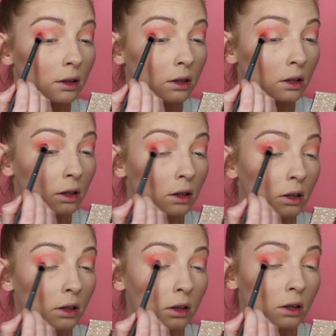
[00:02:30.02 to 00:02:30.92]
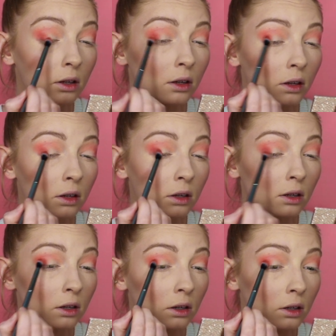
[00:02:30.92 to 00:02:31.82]

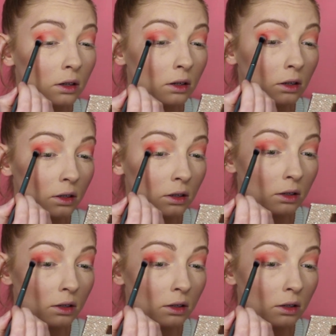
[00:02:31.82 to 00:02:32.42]
Nobody speaks.